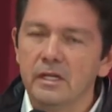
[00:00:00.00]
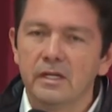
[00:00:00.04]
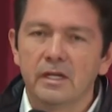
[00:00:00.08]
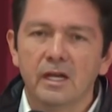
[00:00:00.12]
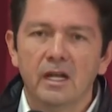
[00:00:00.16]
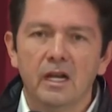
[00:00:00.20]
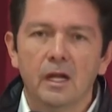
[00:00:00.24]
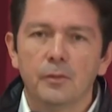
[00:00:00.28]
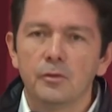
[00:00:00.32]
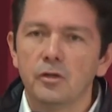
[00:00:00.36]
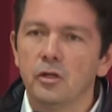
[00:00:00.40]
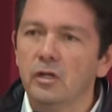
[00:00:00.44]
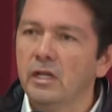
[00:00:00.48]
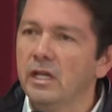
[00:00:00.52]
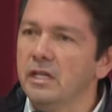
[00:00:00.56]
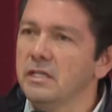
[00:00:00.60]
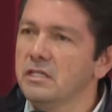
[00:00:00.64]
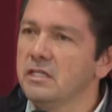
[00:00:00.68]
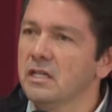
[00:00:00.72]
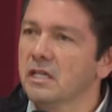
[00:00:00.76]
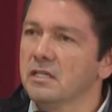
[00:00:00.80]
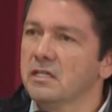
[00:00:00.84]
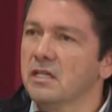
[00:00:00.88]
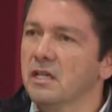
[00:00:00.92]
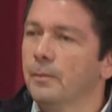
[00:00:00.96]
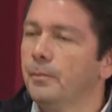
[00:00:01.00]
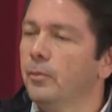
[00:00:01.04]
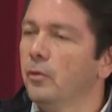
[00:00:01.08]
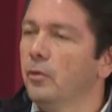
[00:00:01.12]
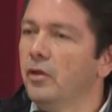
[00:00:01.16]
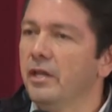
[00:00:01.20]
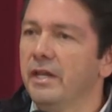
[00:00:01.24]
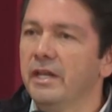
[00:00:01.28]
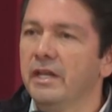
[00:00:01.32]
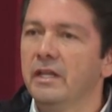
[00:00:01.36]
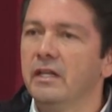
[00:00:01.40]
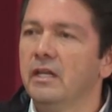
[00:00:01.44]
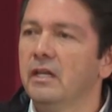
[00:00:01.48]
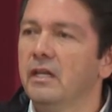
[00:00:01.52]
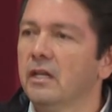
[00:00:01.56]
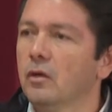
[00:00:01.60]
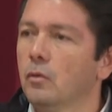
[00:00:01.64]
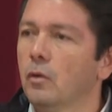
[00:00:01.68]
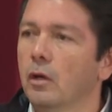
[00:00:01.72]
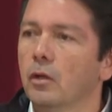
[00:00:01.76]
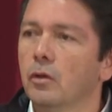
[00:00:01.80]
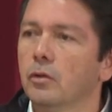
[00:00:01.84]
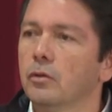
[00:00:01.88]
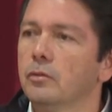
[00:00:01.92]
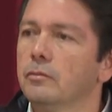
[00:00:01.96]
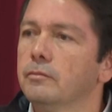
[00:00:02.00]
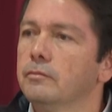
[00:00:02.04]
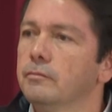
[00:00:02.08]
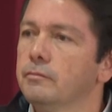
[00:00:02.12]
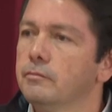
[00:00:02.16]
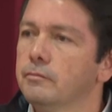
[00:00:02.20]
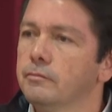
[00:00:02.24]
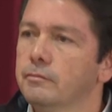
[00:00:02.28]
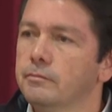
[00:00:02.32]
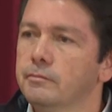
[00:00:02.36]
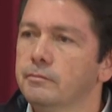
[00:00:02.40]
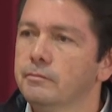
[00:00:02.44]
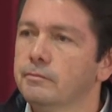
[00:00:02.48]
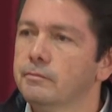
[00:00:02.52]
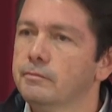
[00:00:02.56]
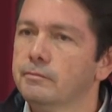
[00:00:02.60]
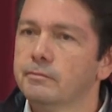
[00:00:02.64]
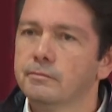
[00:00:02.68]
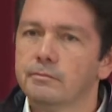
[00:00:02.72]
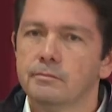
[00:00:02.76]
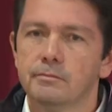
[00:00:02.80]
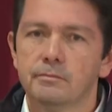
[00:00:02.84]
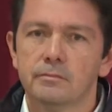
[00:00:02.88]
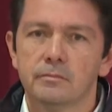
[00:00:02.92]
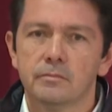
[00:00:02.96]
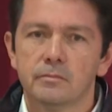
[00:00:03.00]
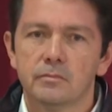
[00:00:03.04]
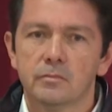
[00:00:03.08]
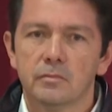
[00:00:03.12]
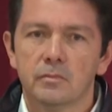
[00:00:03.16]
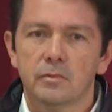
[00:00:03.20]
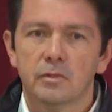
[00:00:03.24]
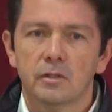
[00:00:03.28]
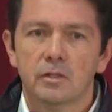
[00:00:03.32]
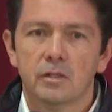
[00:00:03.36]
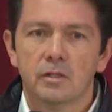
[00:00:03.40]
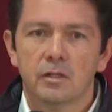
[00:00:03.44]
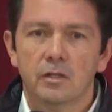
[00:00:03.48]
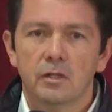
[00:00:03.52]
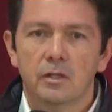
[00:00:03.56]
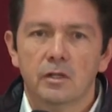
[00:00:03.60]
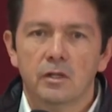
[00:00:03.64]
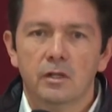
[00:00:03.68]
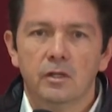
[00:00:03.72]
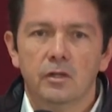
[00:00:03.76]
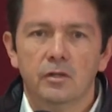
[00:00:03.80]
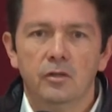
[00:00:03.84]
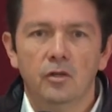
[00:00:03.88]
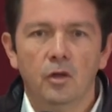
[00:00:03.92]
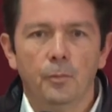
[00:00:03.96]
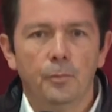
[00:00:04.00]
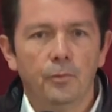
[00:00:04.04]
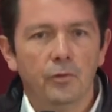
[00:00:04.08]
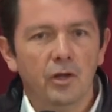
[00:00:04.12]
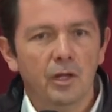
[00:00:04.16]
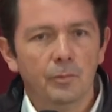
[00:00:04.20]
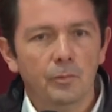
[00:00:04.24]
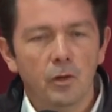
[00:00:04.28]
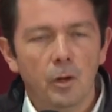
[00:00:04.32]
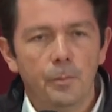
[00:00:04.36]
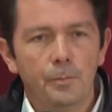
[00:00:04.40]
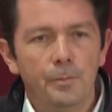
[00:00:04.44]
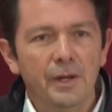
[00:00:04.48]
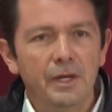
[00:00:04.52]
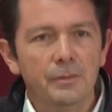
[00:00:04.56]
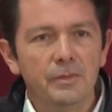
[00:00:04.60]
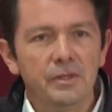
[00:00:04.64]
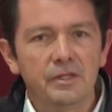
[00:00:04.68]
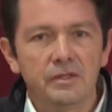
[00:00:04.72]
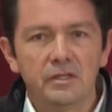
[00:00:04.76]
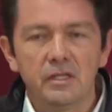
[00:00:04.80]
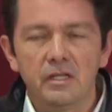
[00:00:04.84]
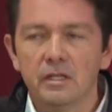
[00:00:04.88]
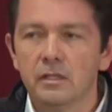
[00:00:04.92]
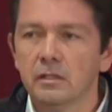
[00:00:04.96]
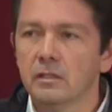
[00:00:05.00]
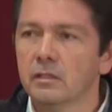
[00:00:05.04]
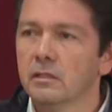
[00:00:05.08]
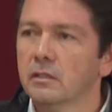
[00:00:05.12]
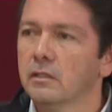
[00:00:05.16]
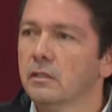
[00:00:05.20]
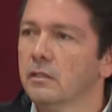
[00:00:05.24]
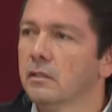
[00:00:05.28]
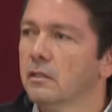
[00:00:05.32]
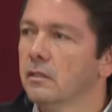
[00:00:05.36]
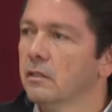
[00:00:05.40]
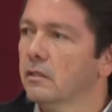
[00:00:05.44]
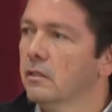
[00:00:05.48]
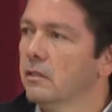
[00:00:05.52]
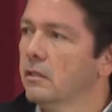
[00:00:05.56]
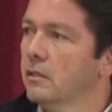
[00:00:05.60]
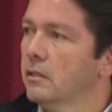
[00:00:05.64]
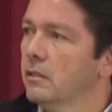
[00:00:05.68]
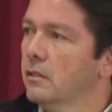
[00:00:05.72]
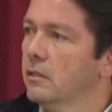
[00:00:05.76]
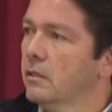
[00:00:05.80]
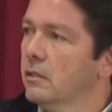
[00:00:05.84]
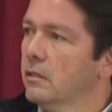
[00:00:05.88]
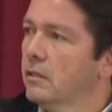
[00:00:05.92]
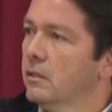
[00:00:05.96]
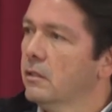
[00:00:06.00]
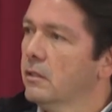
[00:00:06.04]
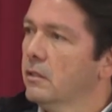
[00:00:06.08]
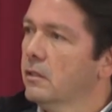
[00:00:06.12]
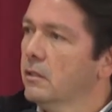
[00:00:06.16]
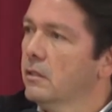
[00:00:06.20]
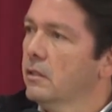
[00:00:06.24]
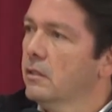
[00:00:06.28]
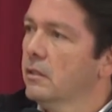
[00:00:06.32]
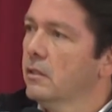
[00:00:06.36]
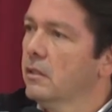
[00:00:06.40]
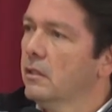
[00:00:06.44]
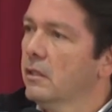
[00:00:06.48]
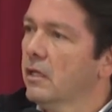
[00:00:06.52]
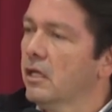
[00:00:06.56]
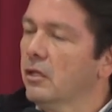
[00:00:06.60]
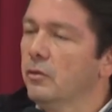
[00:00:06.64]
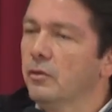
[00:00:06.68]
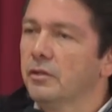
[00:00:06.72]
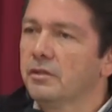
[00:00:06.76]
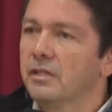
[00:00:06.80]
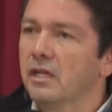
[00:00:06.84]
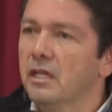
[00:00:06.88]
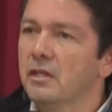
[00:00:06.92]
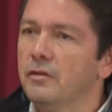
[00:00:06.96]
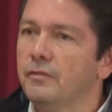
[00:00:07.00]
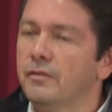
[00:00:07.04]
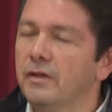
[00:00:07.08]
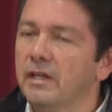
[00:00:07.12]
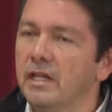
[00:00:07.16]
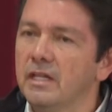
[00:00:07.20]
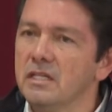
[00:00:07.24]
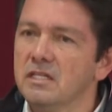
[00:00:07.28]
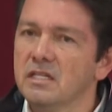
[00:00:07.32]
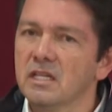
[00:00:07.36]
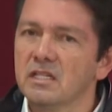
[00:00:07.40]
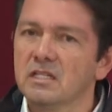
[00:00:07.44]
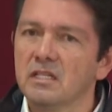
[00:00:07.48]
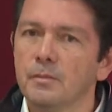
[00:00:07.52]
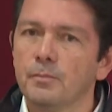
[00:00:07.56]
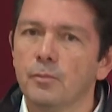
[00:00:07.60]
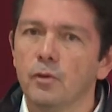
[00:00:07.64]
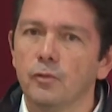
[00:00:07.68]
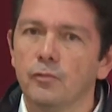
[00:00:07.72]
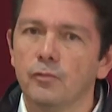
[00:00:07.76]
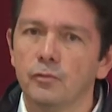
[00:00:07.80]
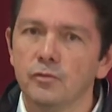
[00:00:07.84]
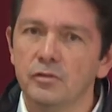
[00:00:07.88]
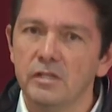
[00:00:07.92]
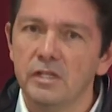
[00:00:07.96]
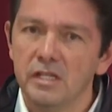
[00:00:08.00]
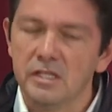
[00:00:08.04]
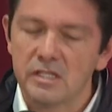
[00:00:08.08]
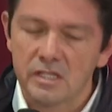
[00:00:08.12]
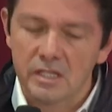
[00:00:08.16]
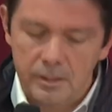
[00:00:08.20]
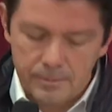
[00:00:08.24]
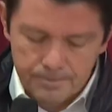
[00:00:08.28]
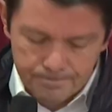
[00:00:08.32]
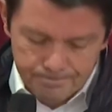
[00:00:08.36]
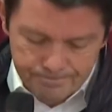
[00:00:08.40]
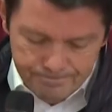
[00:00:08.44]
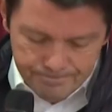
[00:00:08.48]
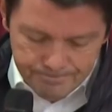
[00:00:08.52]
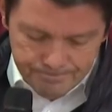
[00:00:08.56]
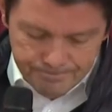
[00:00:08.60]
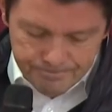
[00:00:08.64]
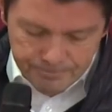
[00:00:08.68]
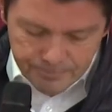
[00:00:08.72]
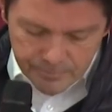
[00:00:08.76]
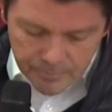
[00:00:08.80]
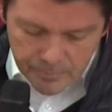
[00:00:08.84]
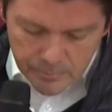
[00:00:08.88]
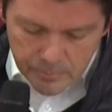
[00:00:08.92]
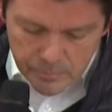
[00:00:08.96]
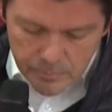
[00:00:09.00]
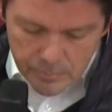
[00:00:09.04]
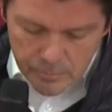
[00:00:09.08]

can't allow violence to take over Ecuador. We can't allow our differences to deepen. Today is not an ending. Today is a